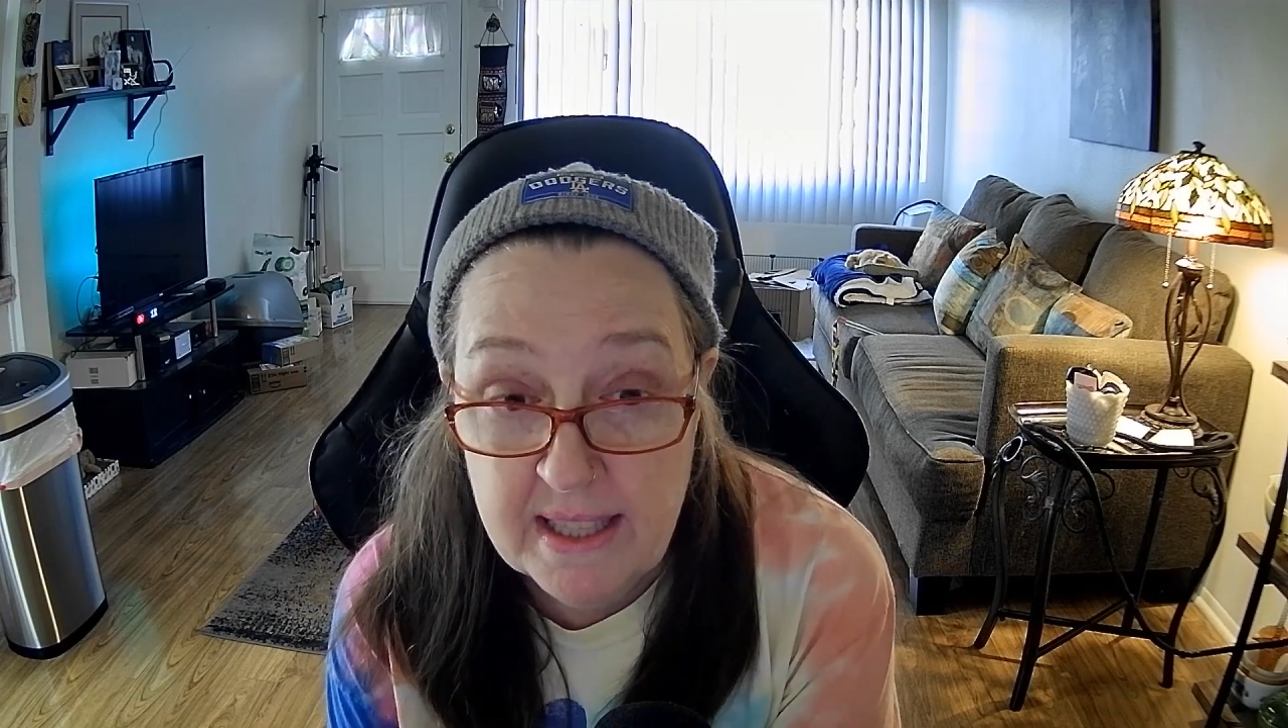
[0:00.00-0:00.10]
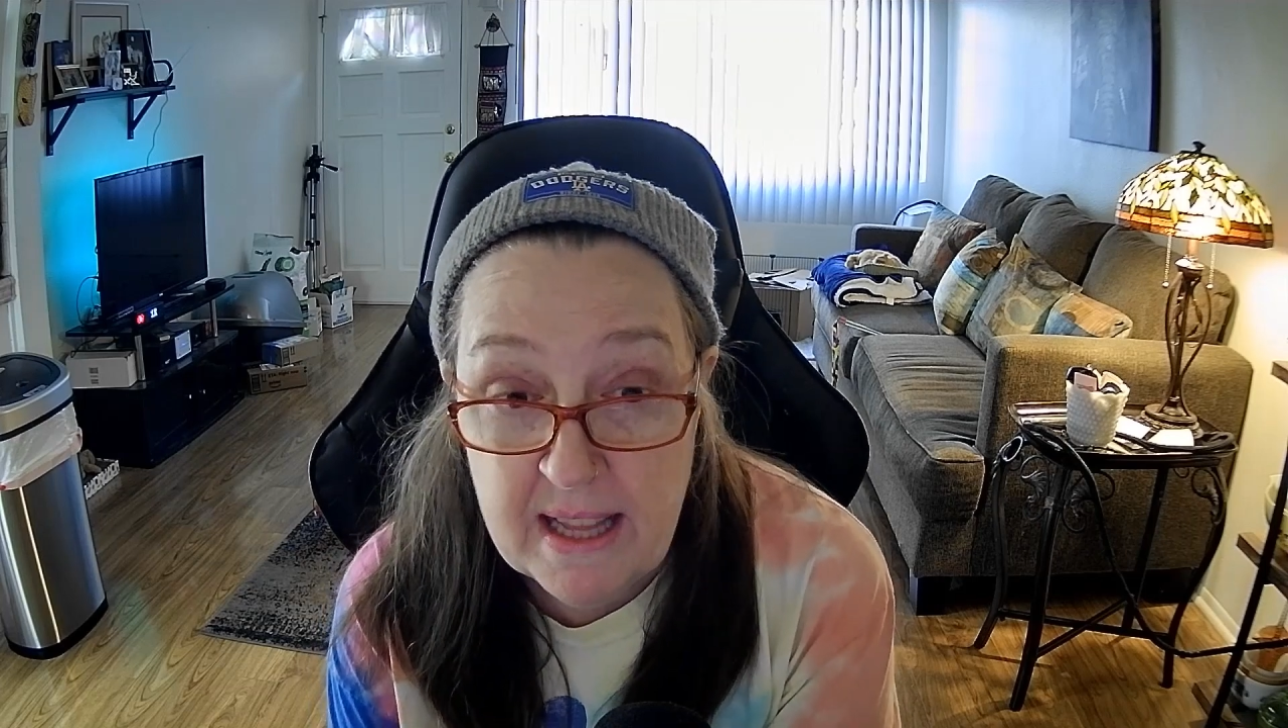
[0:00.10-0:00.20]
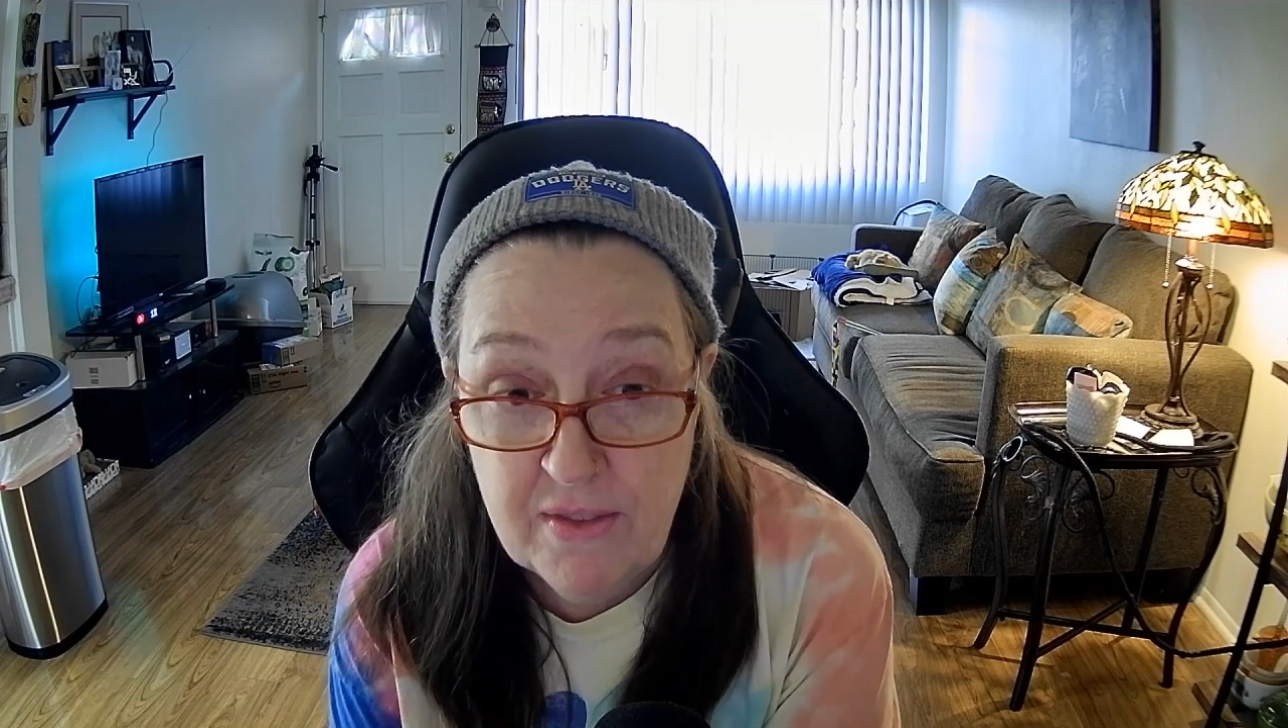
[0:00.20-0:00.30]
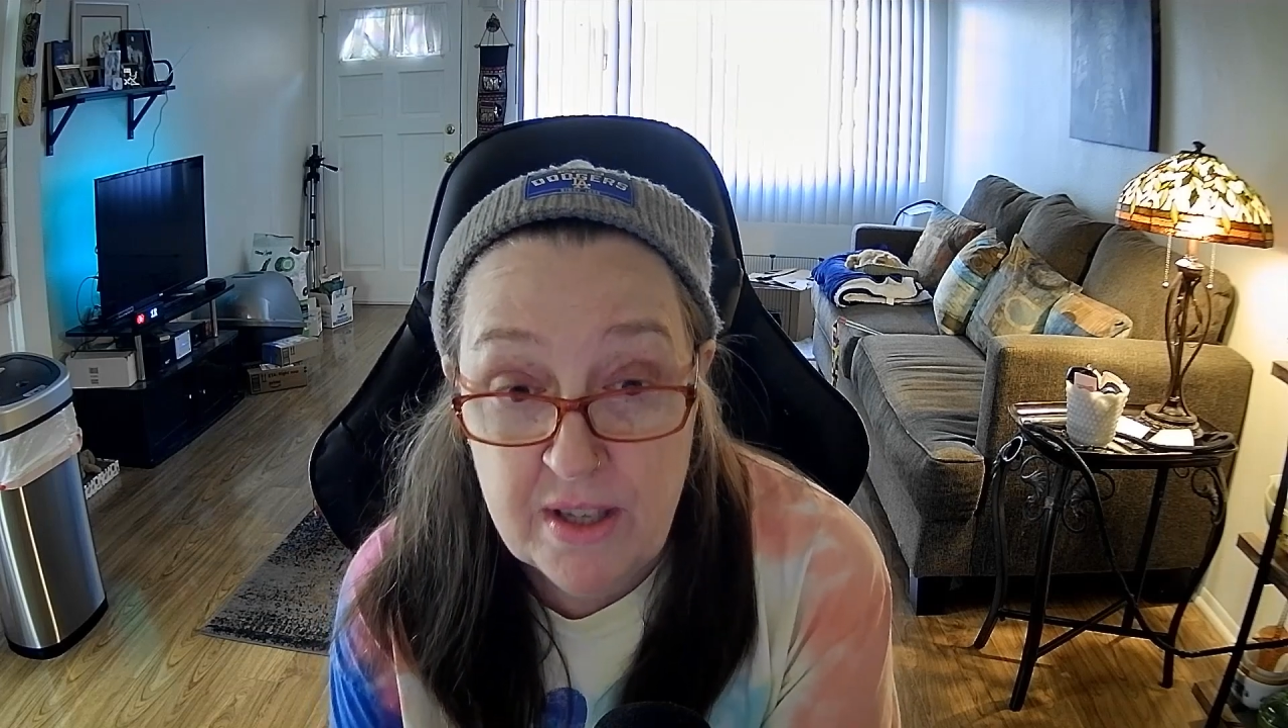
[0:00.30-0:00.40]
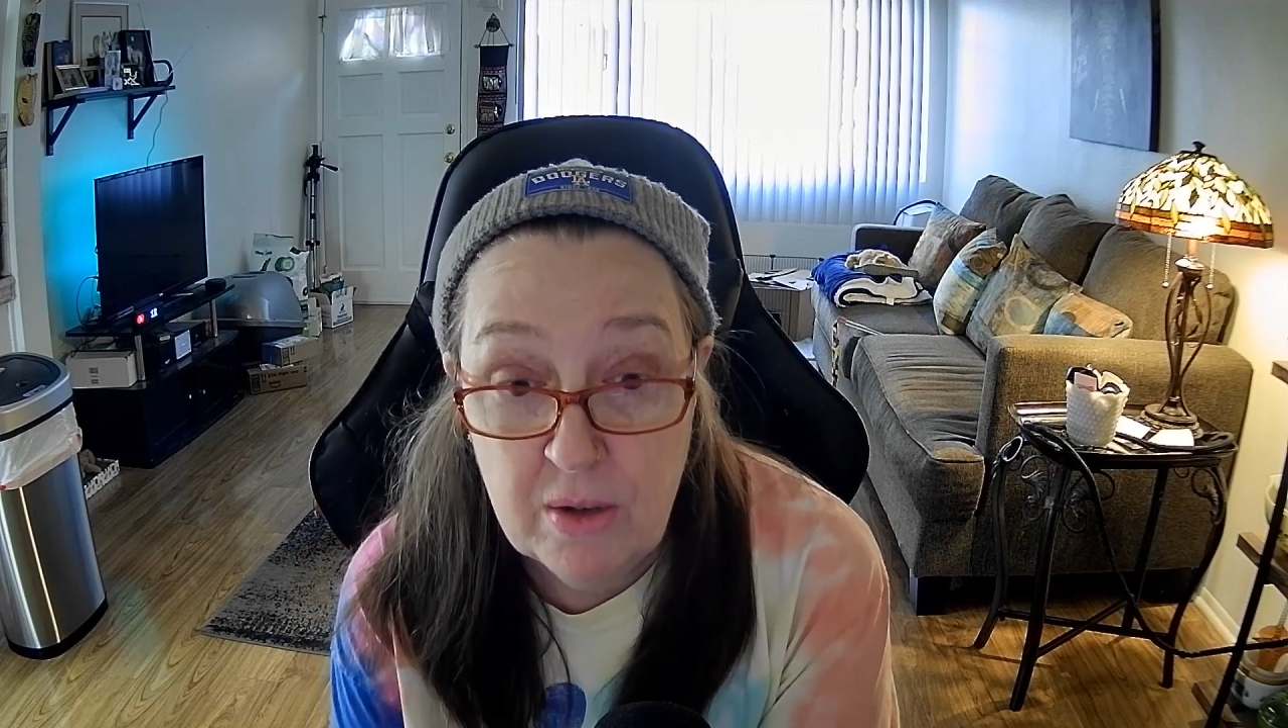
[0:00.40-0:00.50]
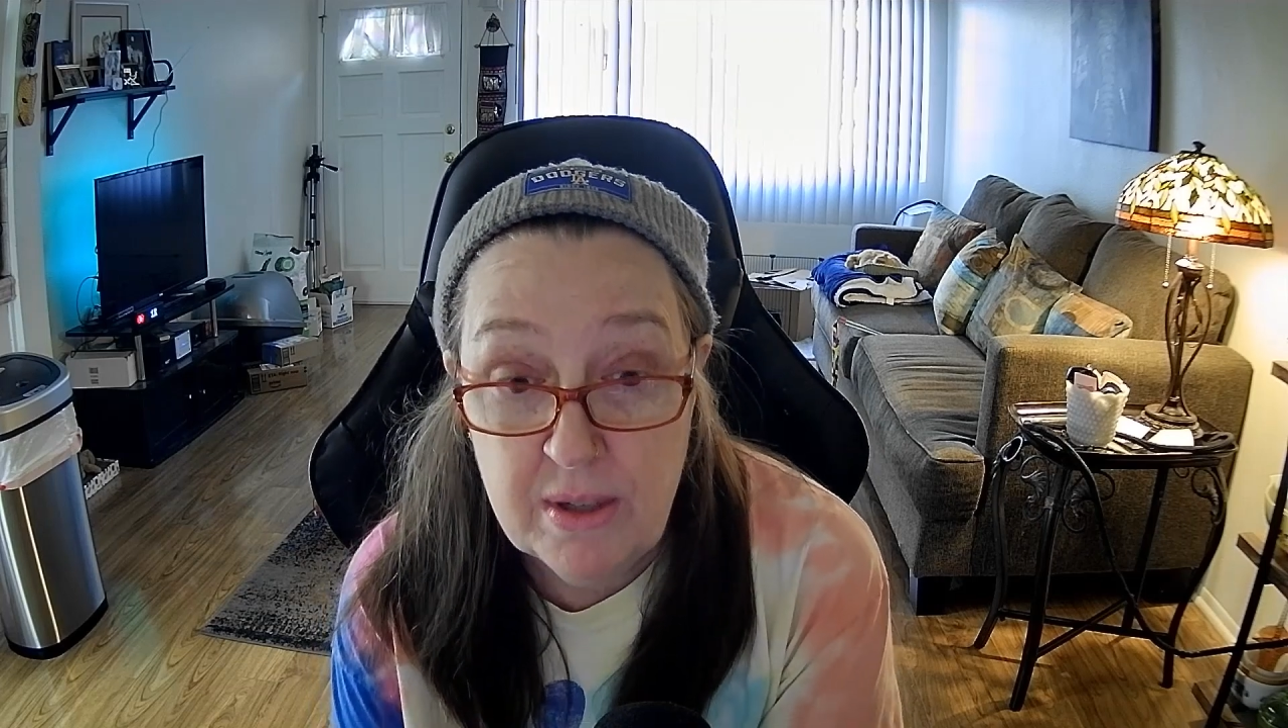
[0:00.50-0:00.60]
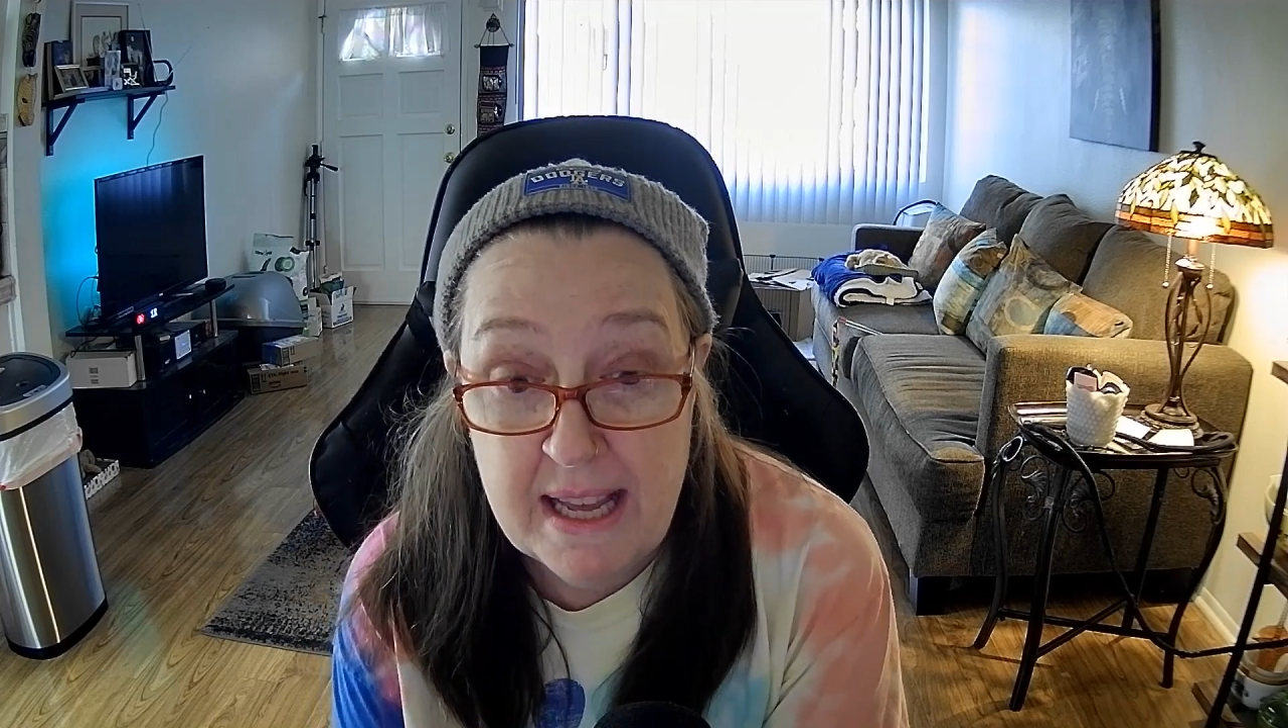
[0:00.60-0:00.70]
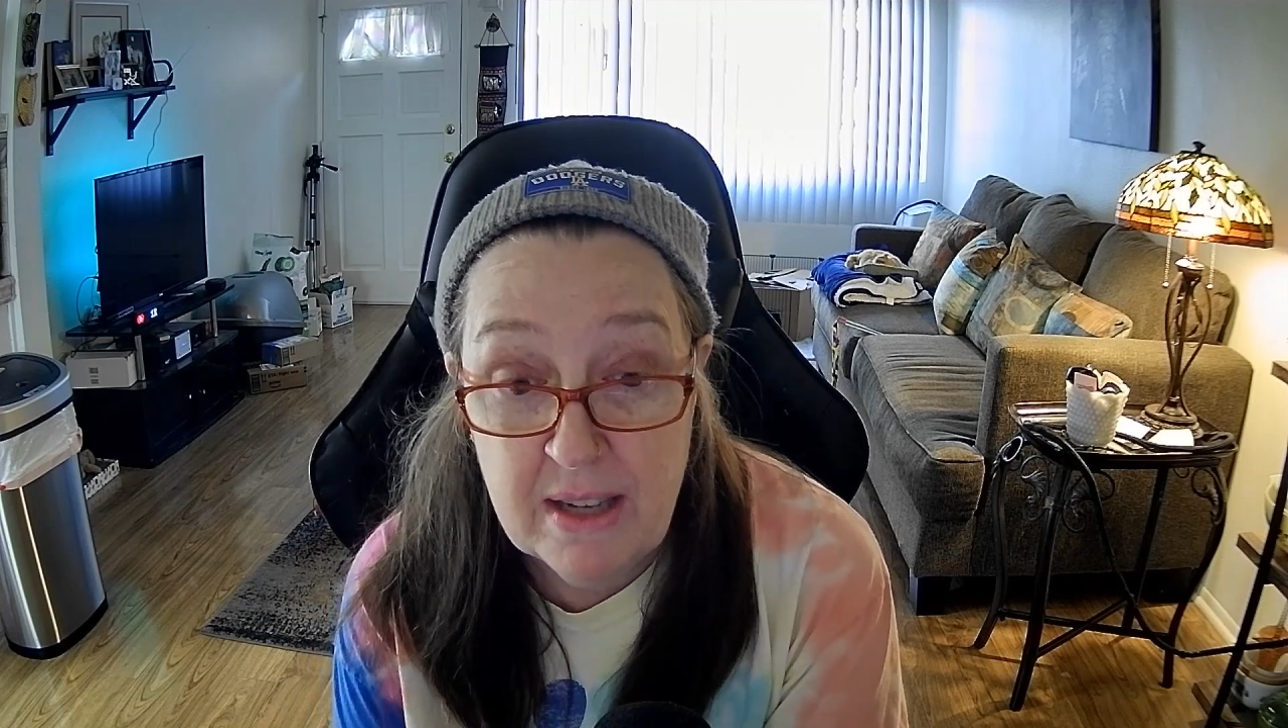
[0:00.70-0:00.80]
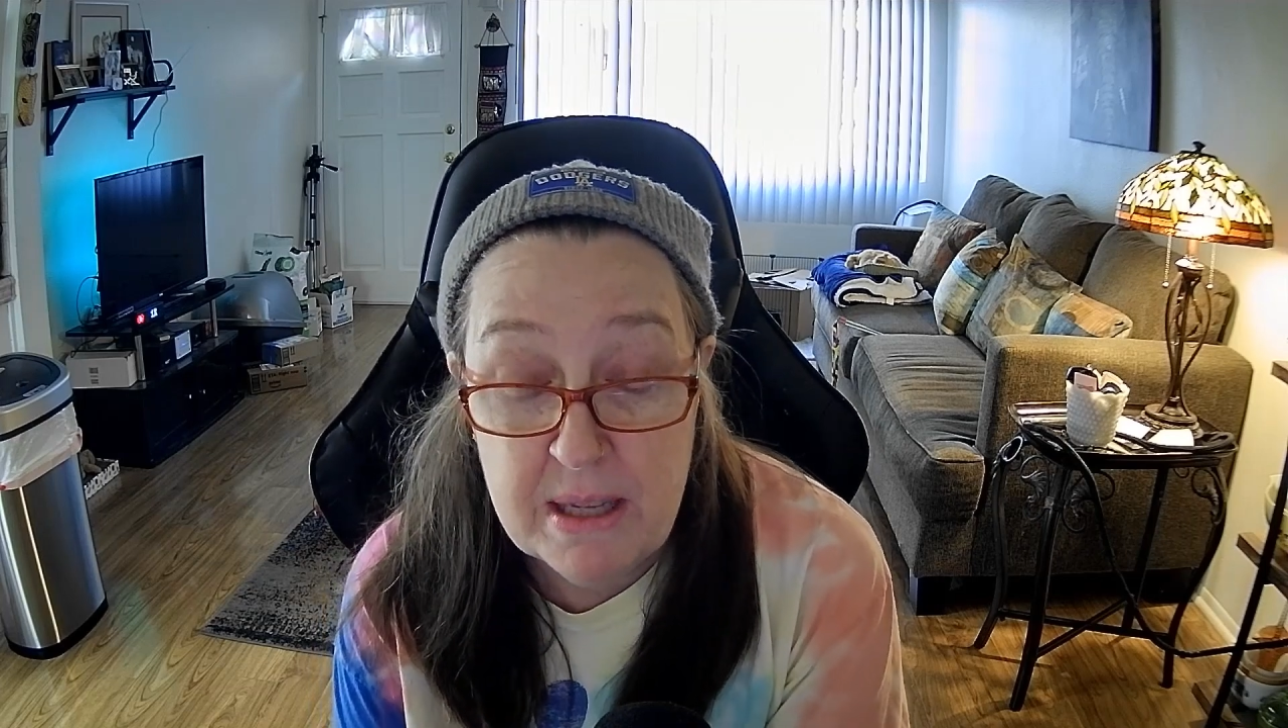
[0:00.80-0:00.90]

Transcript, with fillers: that video down